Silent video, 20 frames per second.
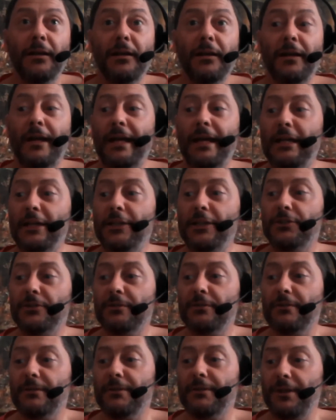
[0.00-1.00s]
he's
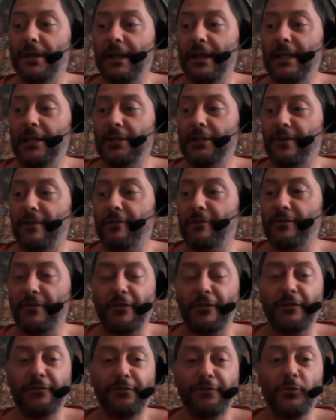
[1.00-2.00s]
very,
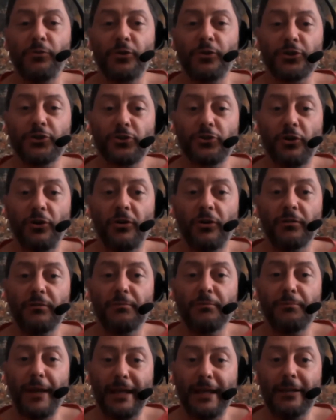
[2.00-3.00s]
very focused on
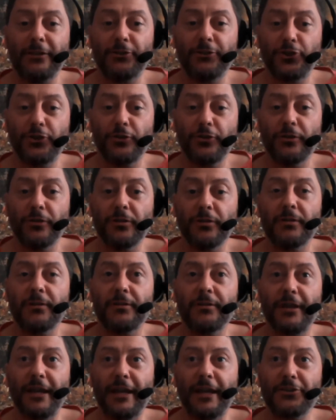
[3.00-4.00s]
making sure
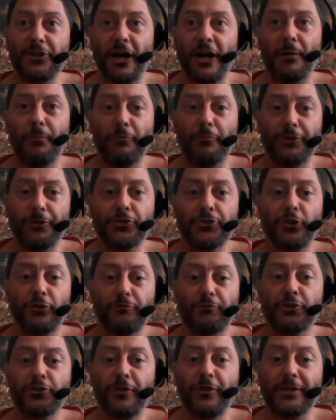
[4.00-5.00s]
that his armor does not
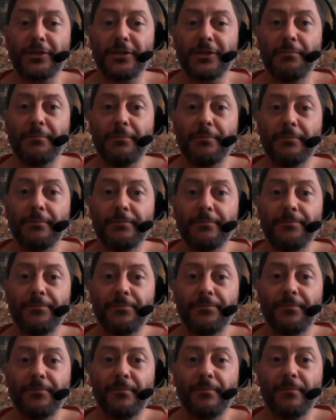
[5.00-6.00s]
restrict him.
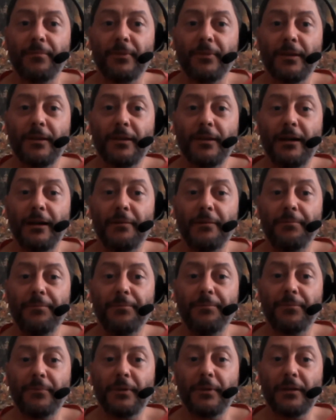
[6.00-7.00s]

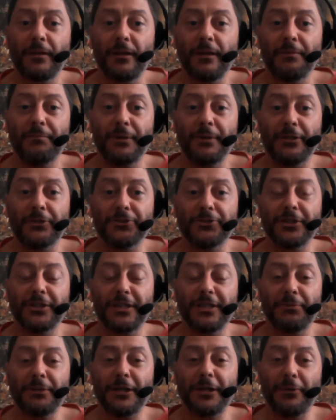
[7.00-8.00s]
And because he
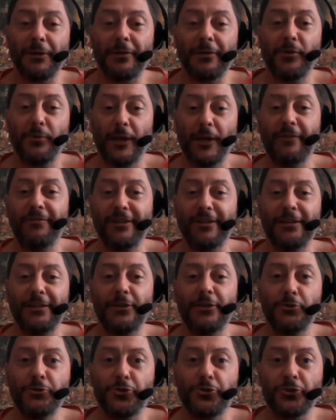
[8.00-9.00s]
said, well, if he
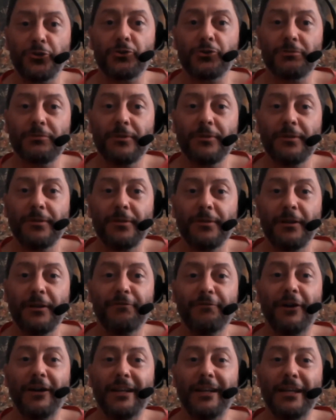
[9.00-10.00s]
loses a
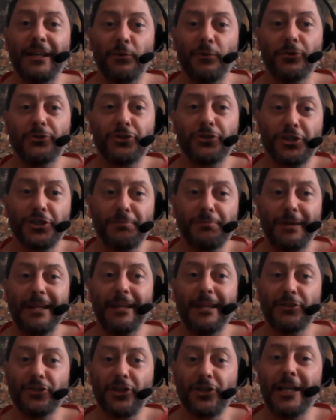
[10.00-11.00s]
fight, he wants it to be
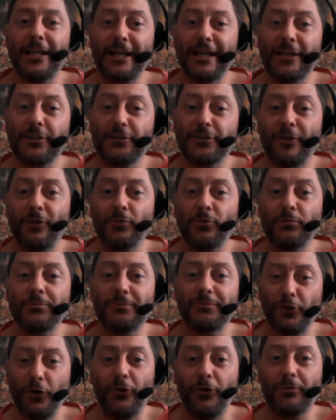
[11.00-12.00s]
entirely his fault,
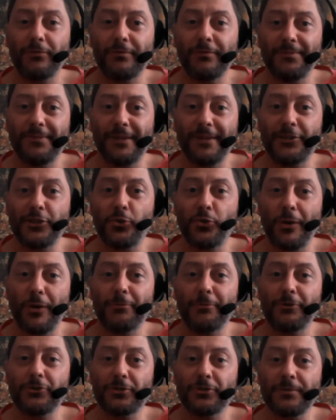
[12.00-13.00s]
not his
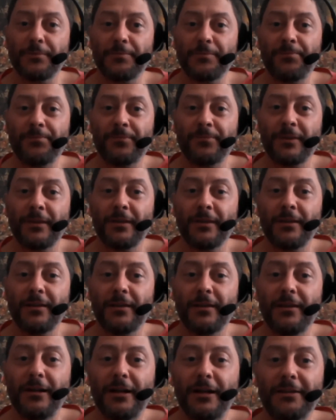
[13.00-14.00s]
equipment's.
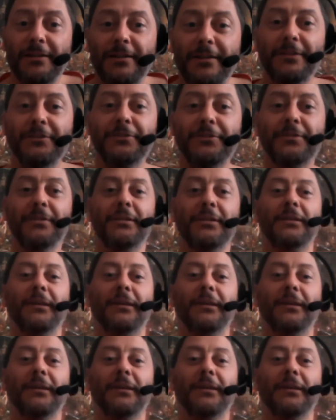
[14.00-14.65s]
And